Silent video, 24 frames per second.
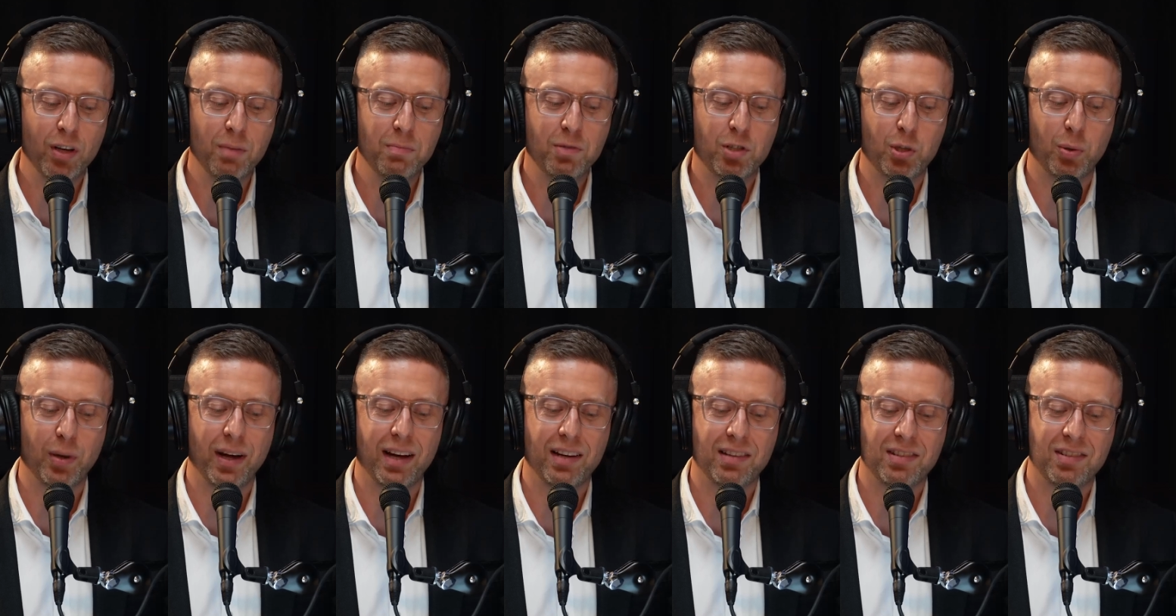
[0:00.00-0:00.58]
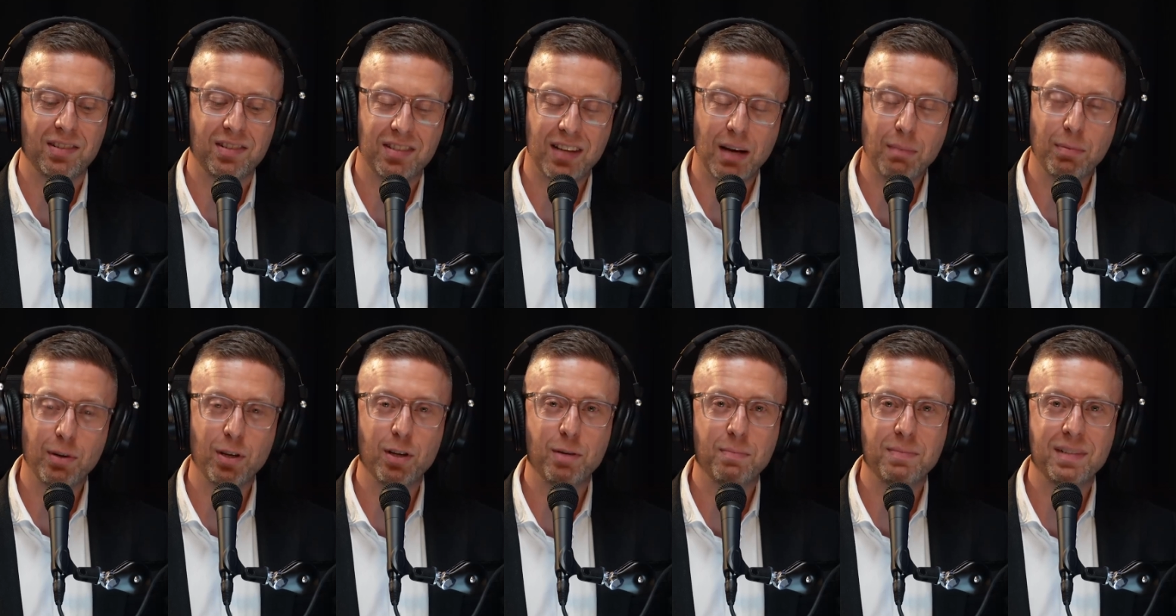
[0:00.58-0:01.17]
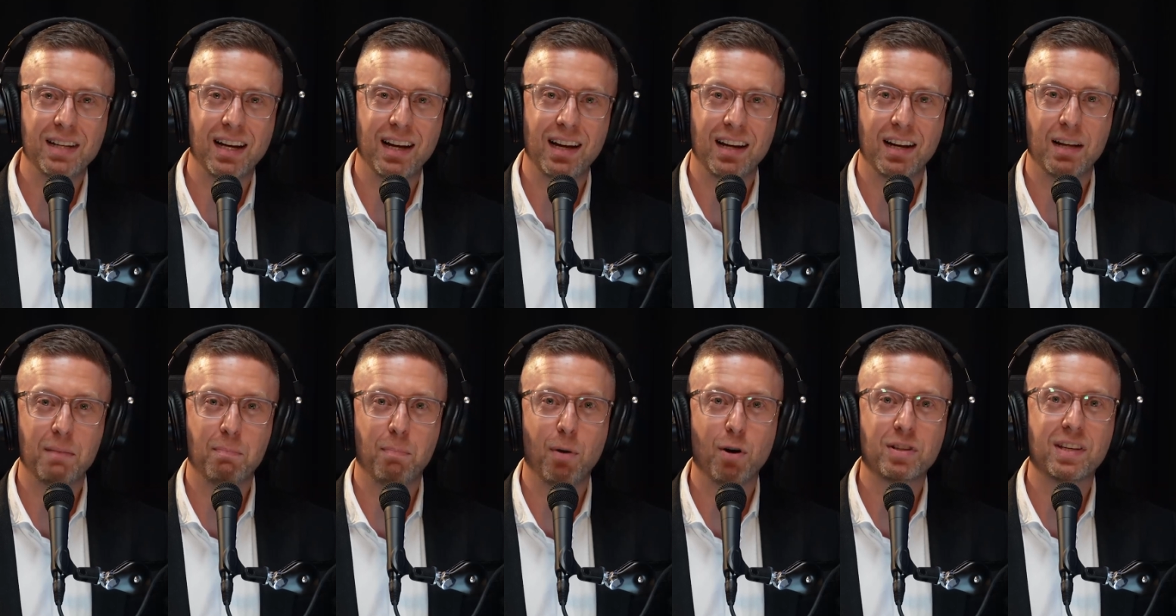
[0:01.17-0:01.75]
to our Suburb Data
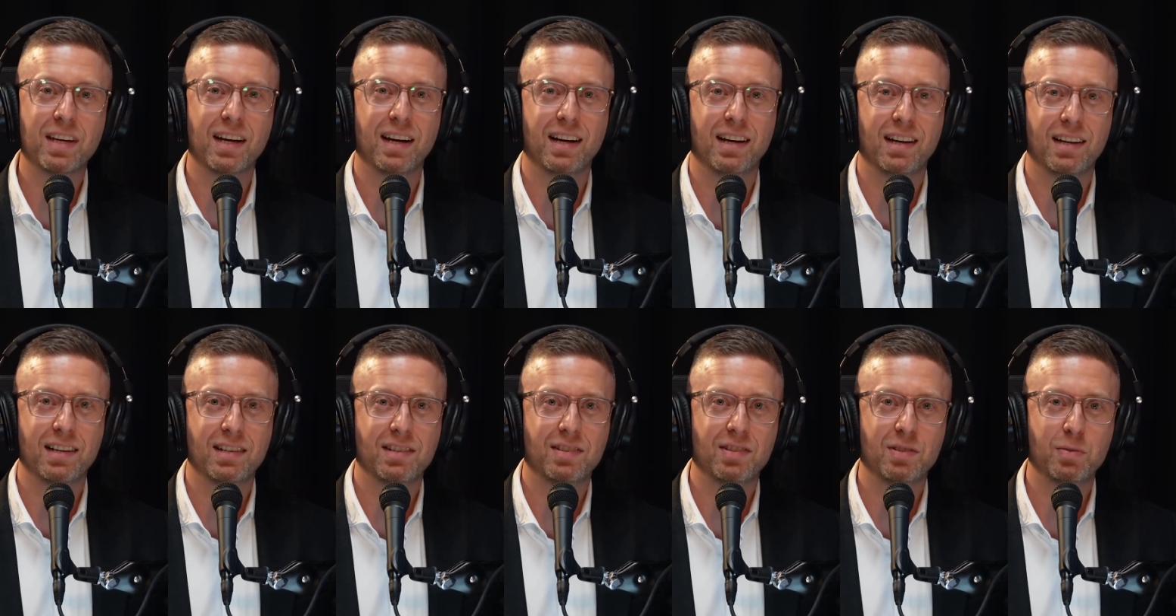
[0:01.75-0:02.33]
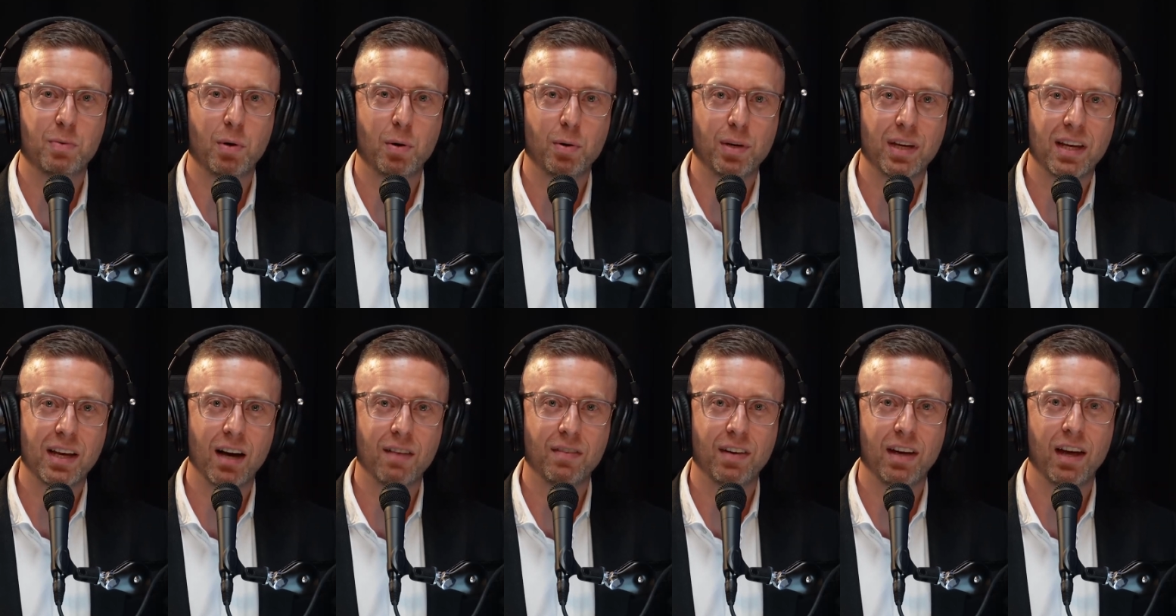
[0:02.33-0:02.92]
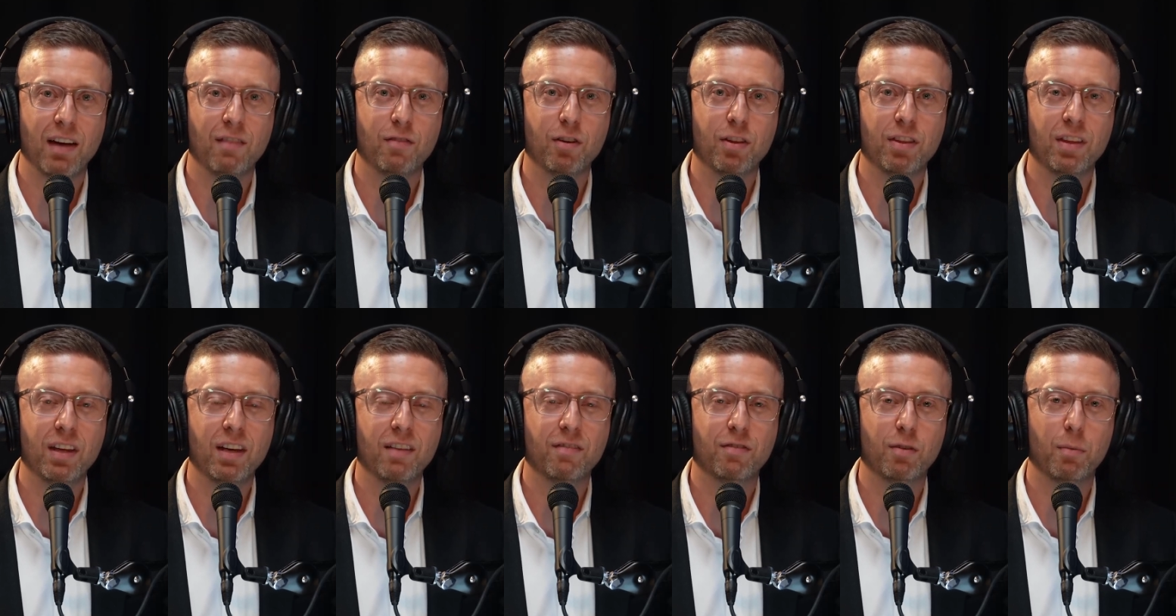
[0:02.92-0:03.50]
podcast, where we cover
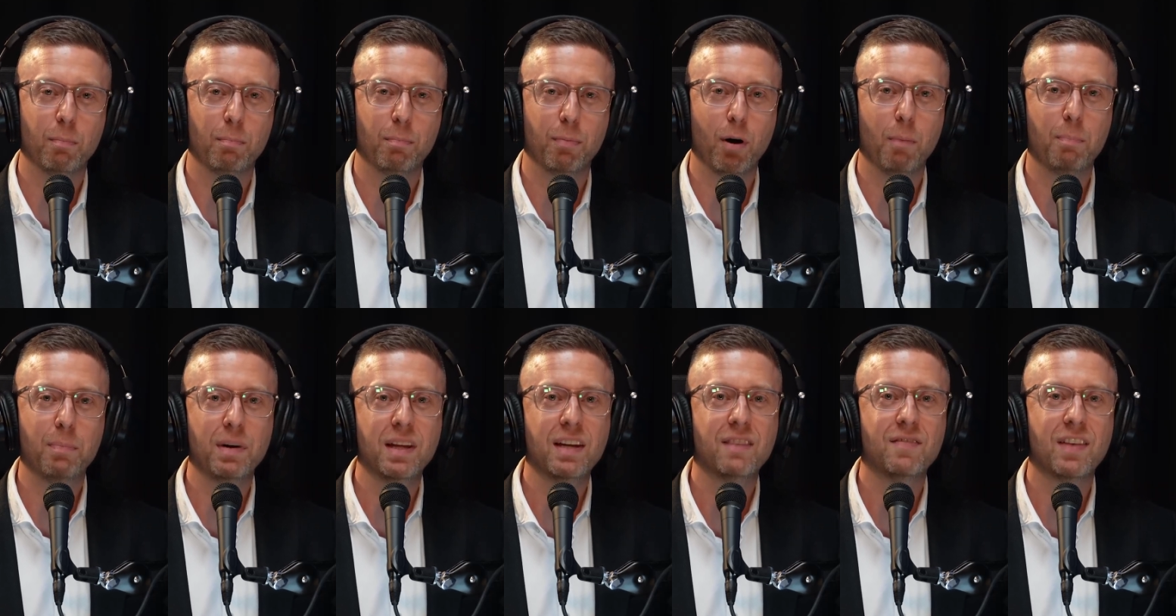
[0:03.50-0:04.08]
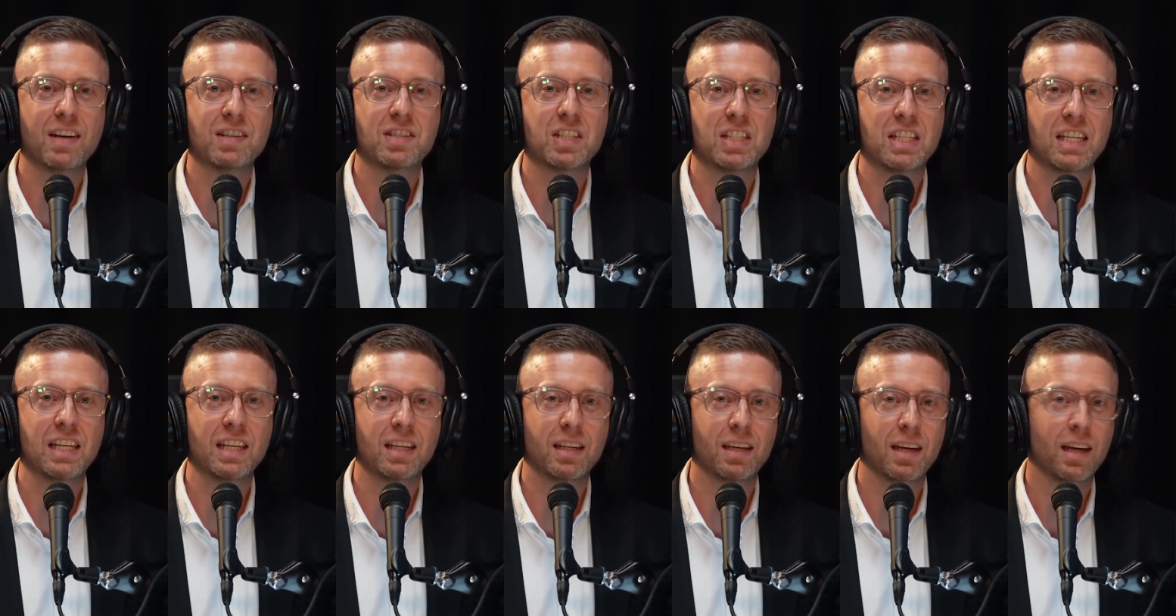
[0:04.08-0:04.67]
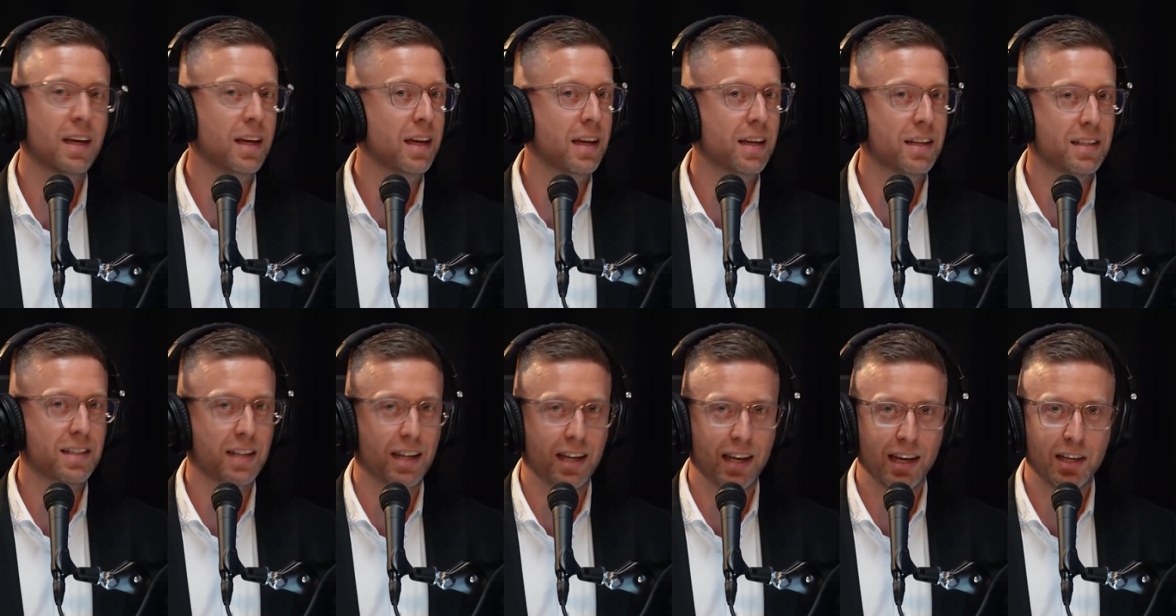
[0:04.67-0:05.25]
everything from property investing
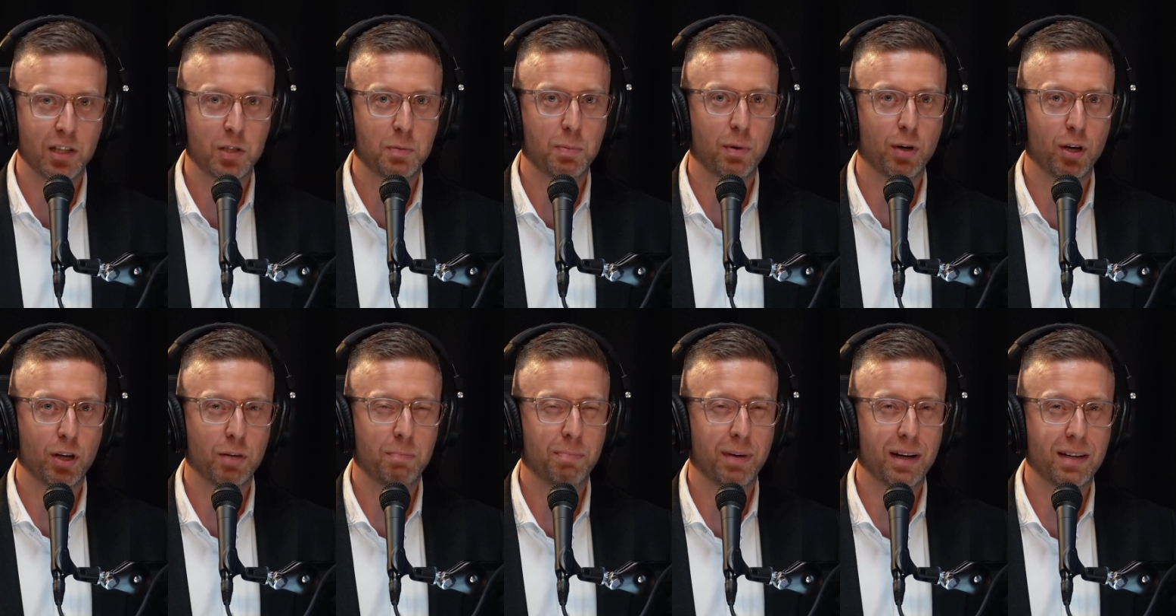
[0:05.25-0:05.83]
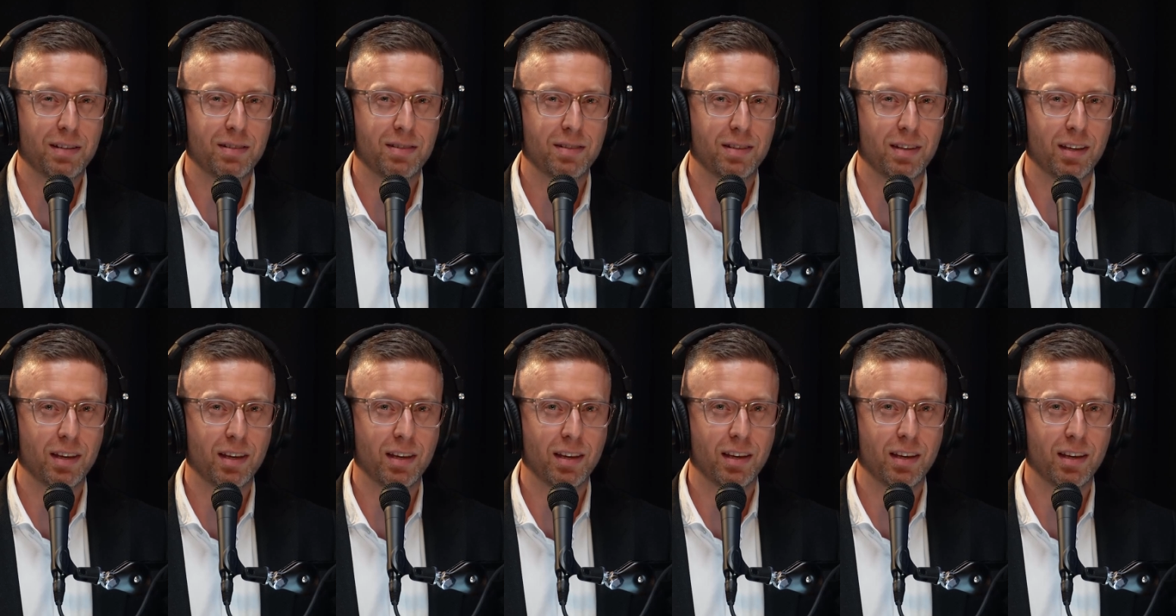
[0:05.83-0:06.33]
to expert busting.